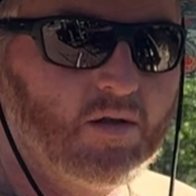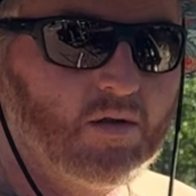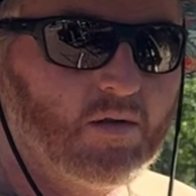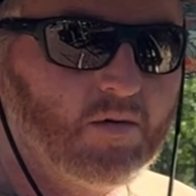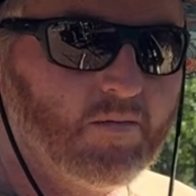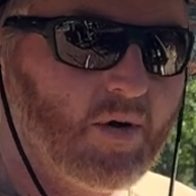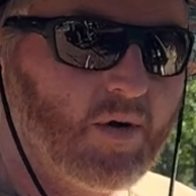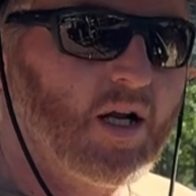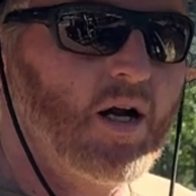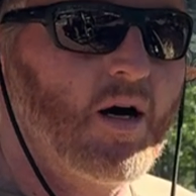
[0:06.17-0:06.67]

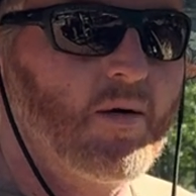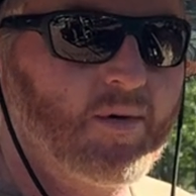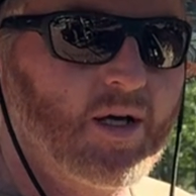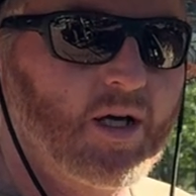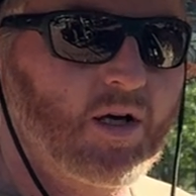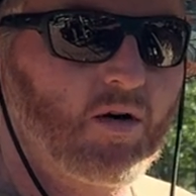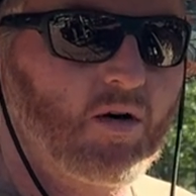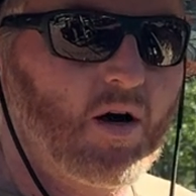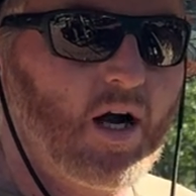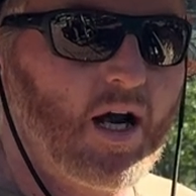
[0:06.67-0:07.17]
may not be
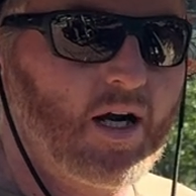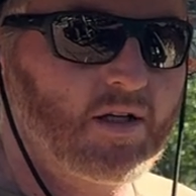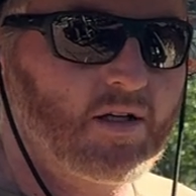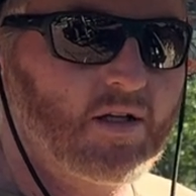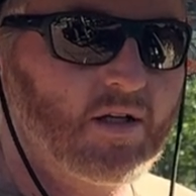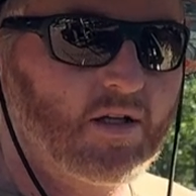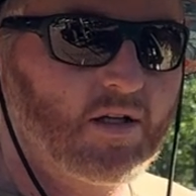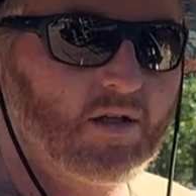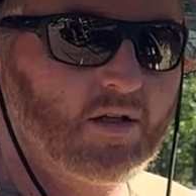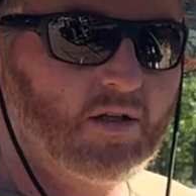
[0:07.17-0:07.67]
correct.
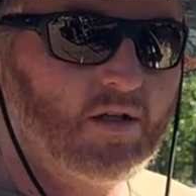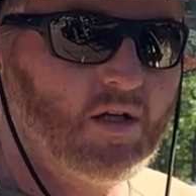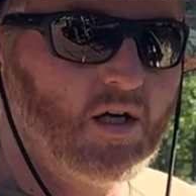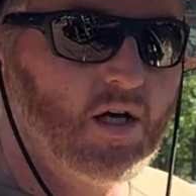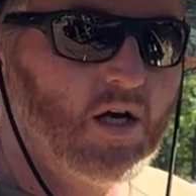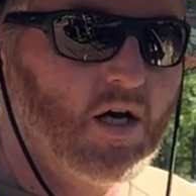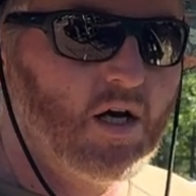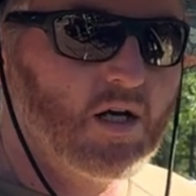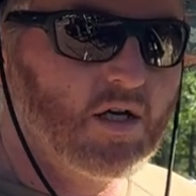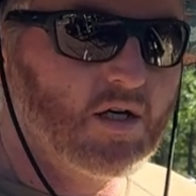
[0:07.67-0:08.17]

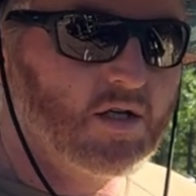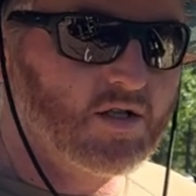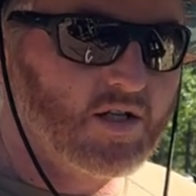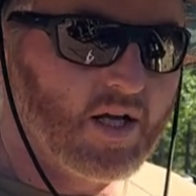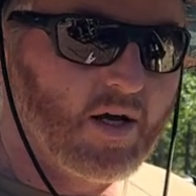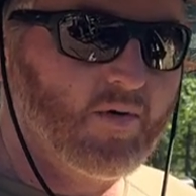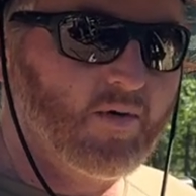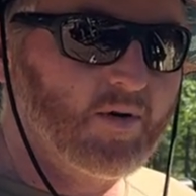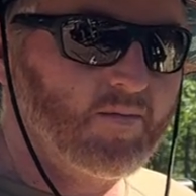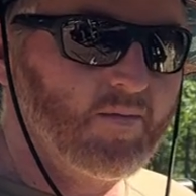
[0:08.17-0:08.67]
Stay
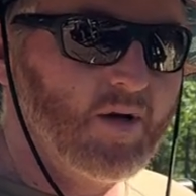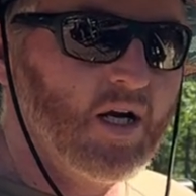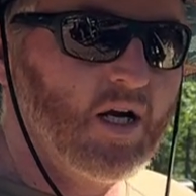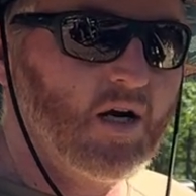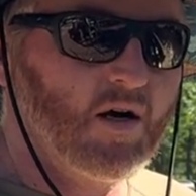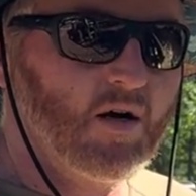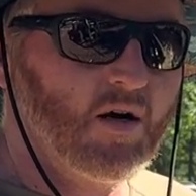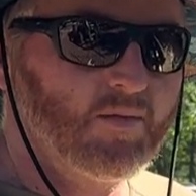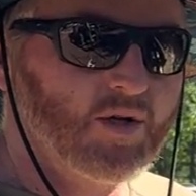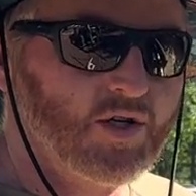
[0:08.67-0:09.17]
with me
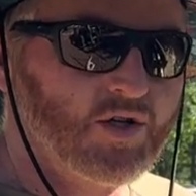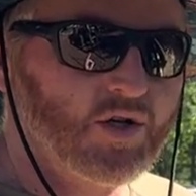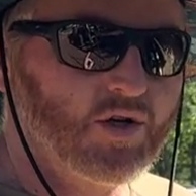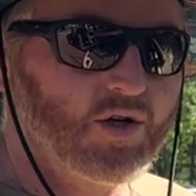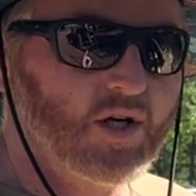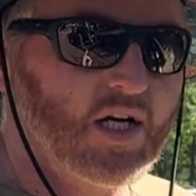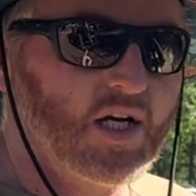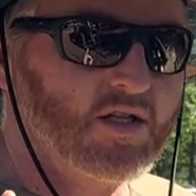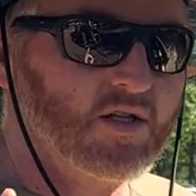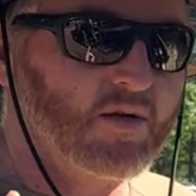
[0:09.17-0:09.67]
here. I'm going to show you
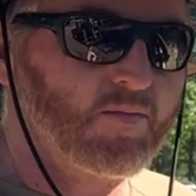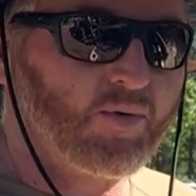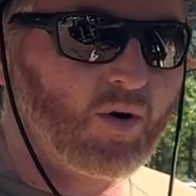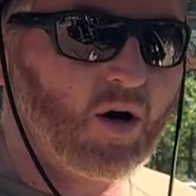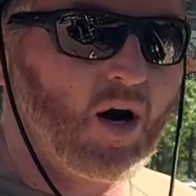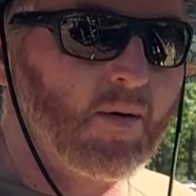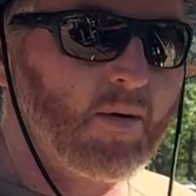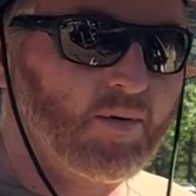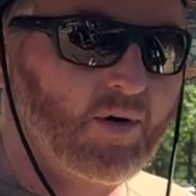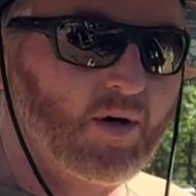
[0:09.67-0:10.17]
guys the
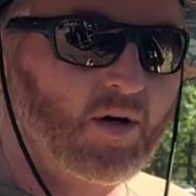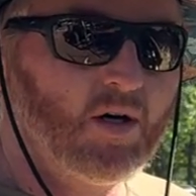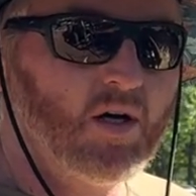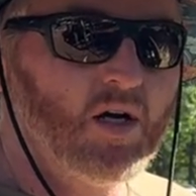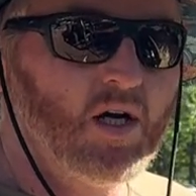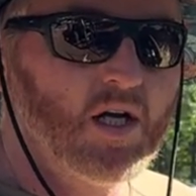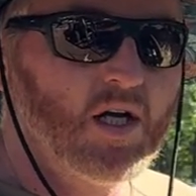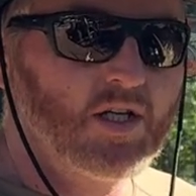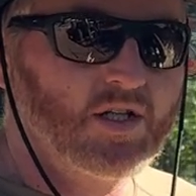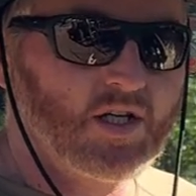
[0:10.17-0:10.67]
proper
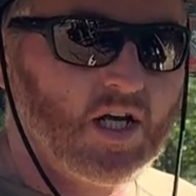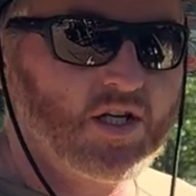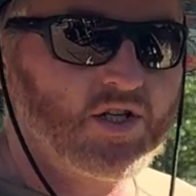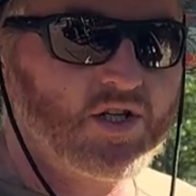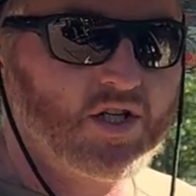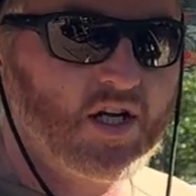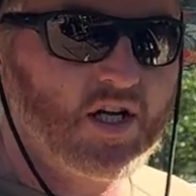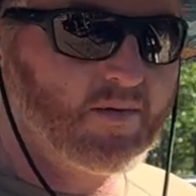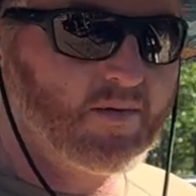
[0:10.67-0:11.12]
tensioning